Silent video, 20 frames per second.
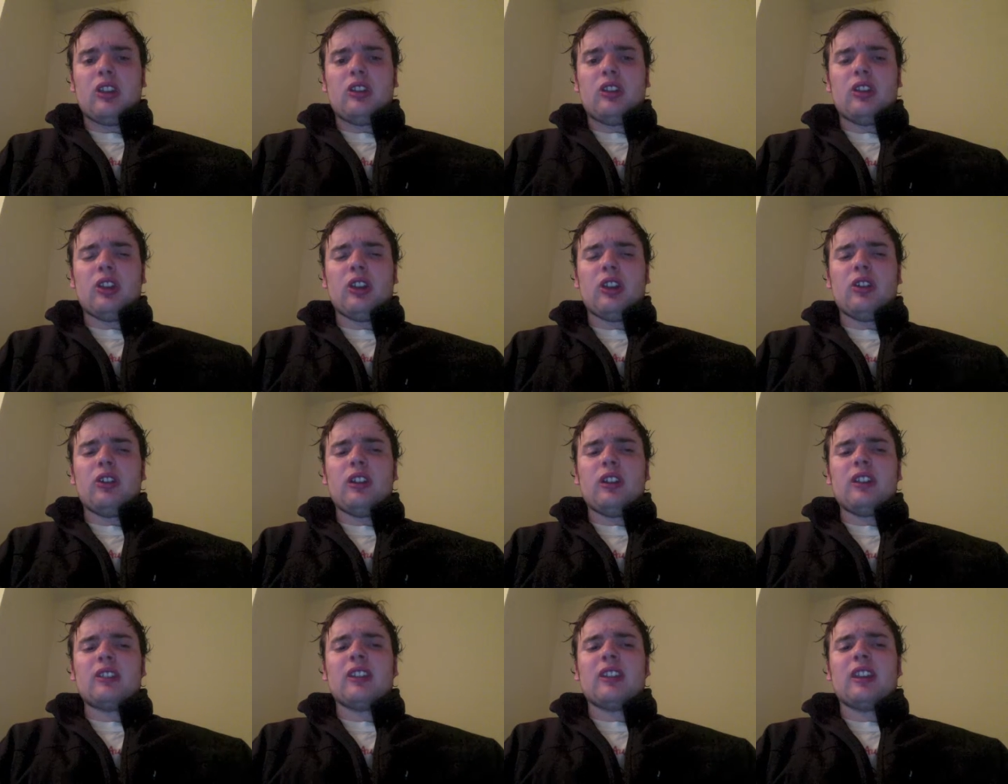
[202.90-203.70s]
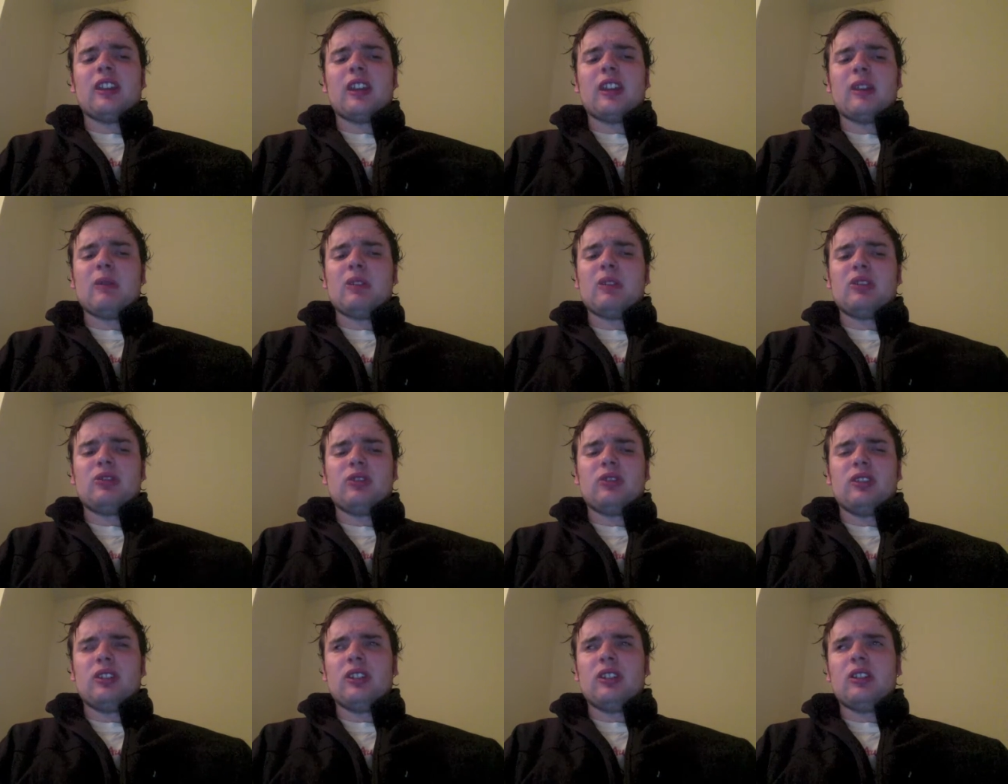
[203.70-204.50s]
there is a
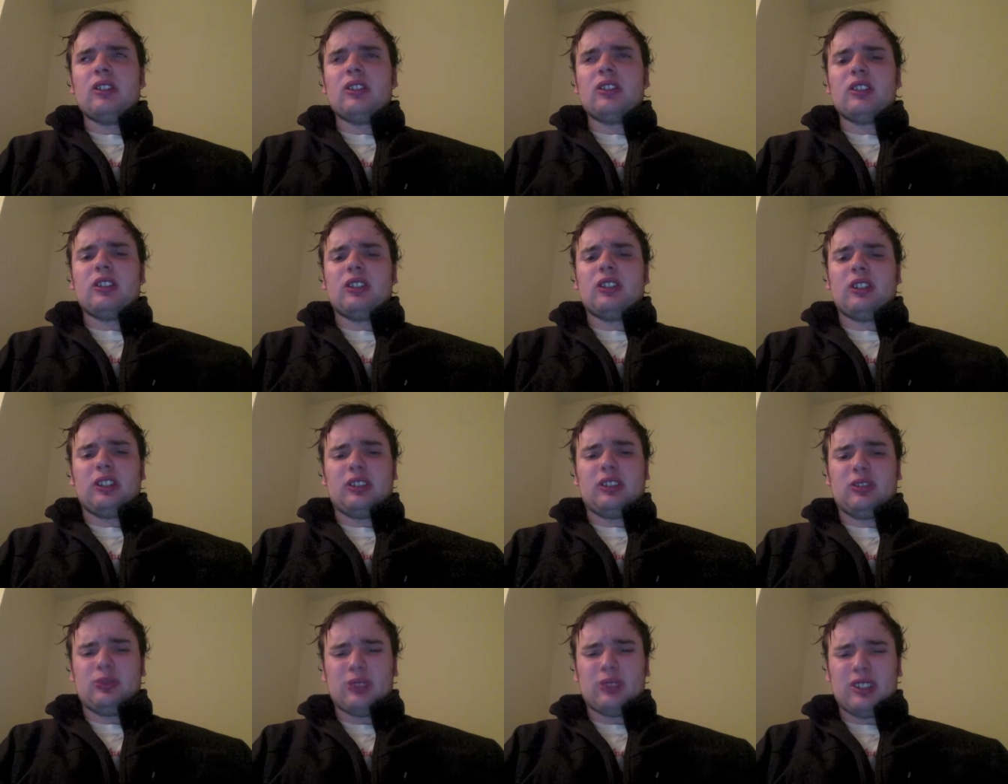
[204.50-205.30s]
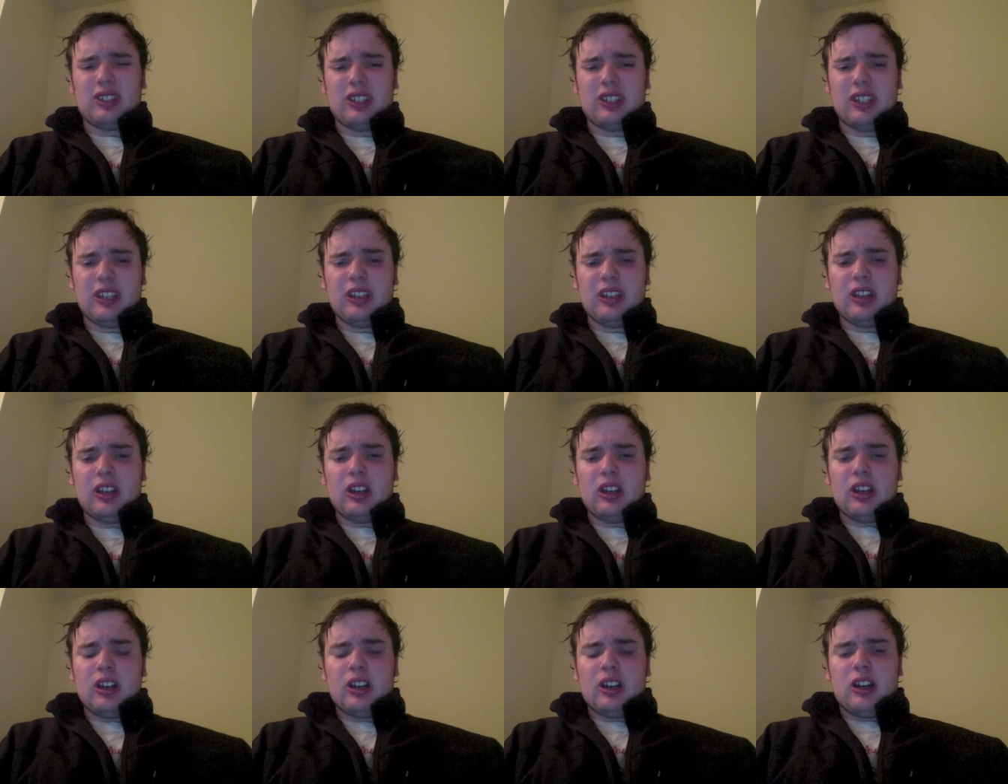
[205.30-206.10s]
chemistry, there is an electricity
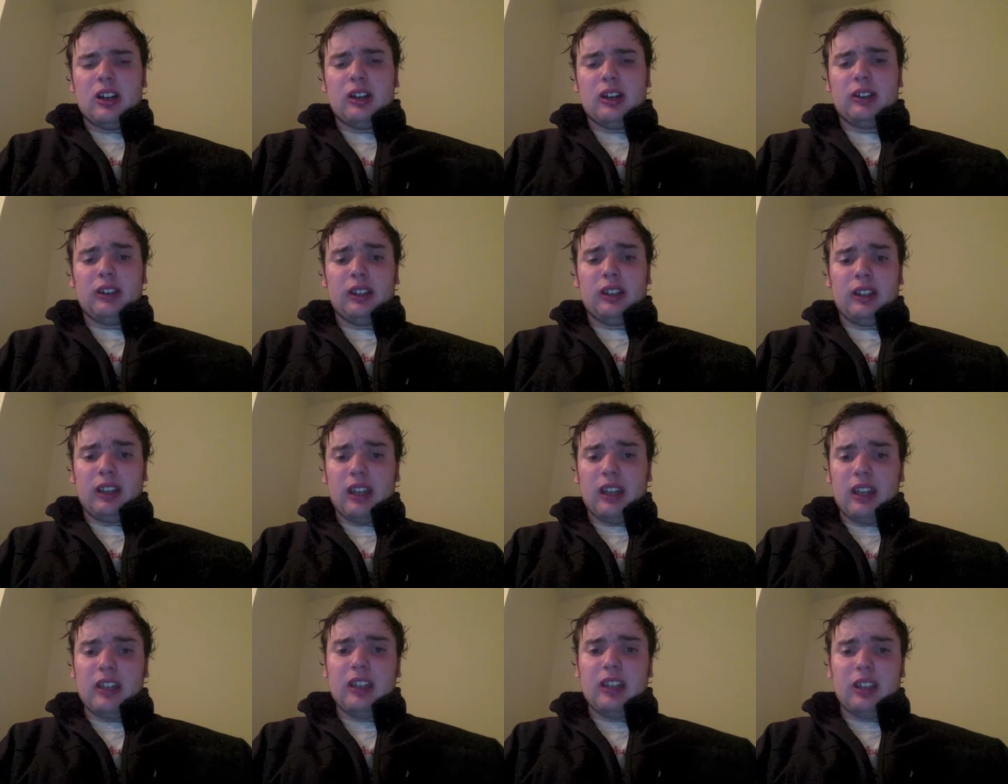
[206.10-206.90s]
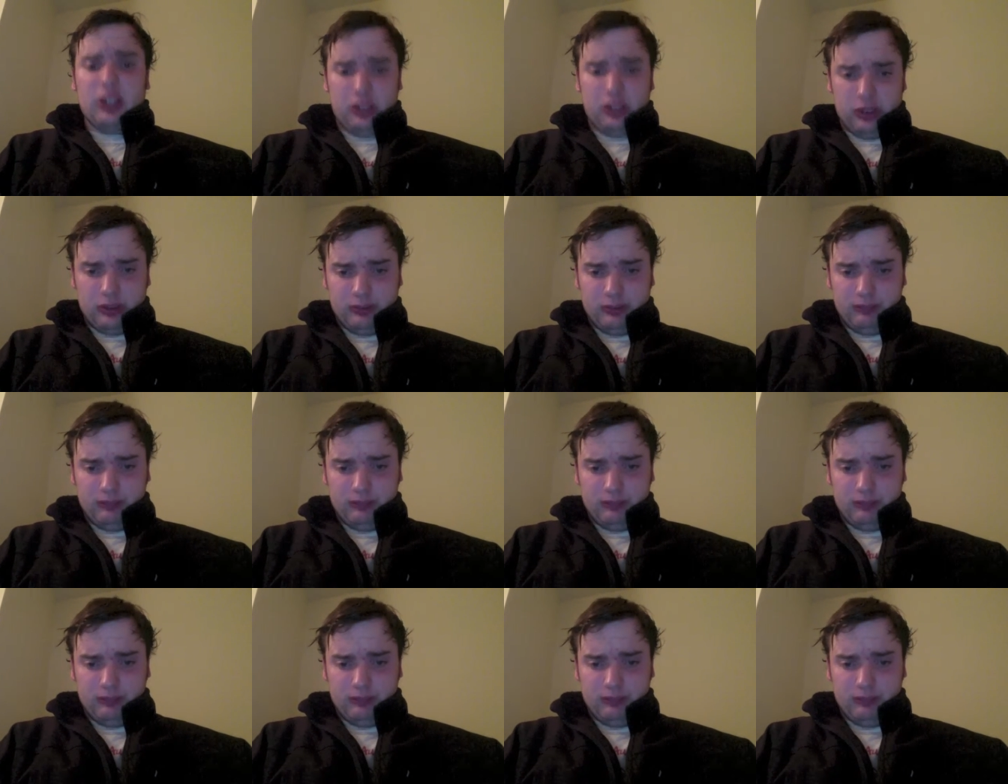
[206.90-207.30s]
unlike any other.